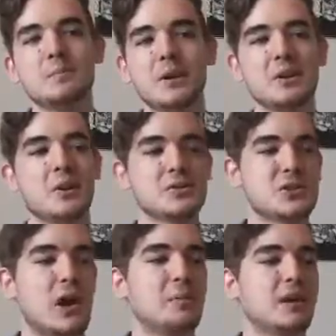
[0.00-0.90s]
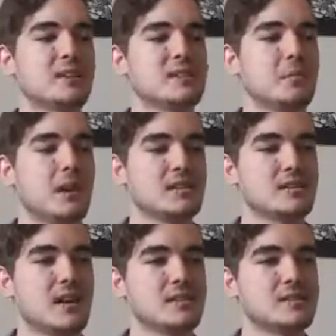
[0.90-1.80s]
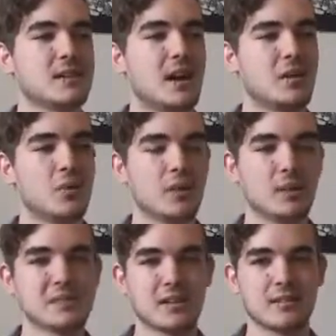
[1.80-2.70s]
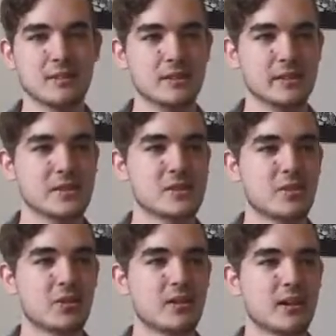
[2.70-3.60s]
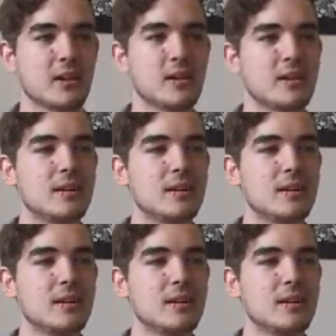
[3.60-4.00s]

But, you know, Chop, I guess that makes sense. Kind of cool. He comes on like a little leash and everything.